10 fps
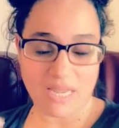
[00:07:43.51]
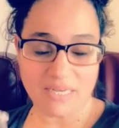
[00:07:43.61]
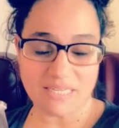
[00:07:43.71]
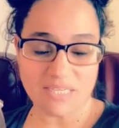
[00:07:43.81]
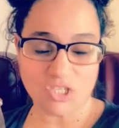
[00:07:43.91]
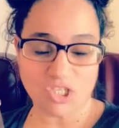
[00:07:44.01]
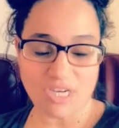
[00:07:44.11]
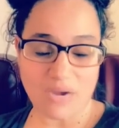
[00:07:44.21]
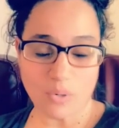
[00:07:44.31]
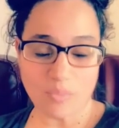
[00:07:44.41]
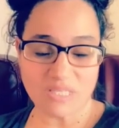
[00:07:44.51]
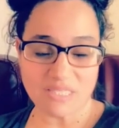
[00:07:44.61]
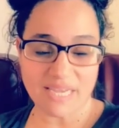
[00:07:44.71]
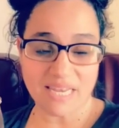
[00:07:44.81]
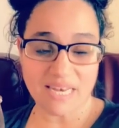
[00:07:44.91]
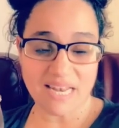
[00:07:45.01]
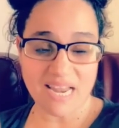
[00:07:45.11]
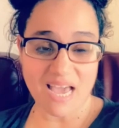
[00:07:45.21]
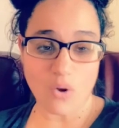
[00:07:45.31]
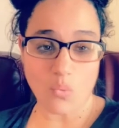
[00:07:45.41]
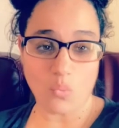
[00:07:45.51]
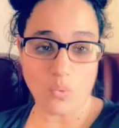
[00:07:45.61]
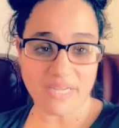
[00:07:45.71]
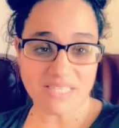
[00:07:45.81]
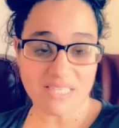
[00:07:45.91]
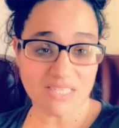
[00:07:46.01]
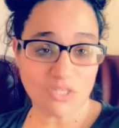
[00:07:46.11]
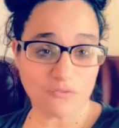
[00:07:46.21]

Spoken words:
and take a shower because I cannot wait